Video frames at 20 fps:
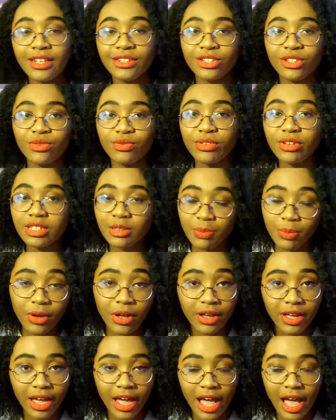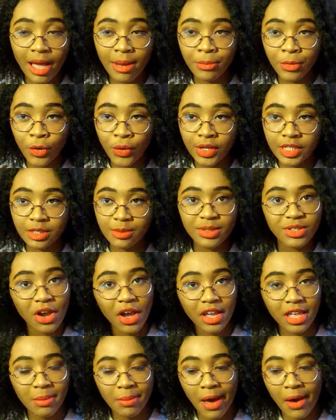So the first book I'm going to be
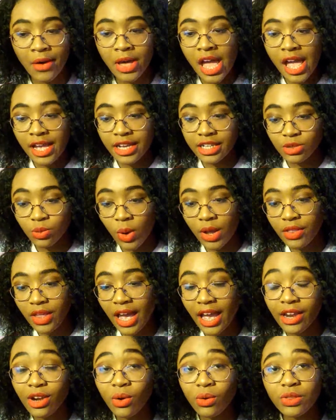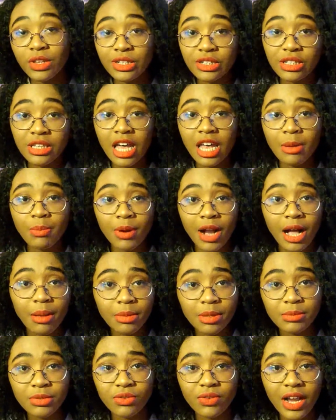talking about is one that I know there's a lot of
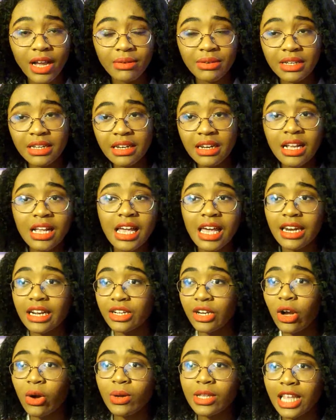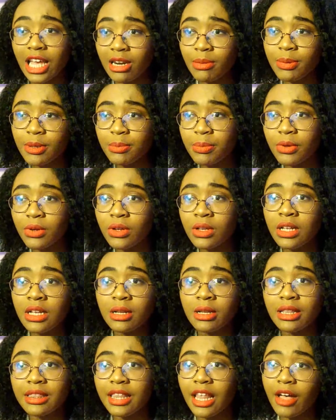problems around it, and I know a lot of people
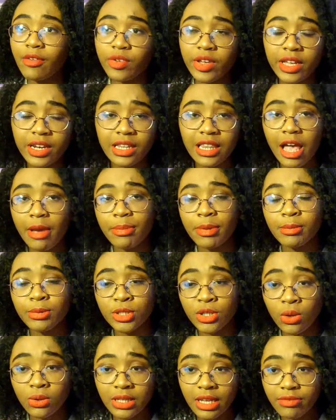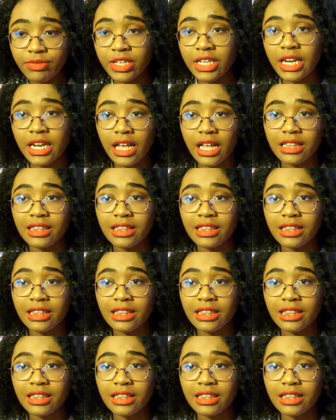love it, a lot of people don't love it.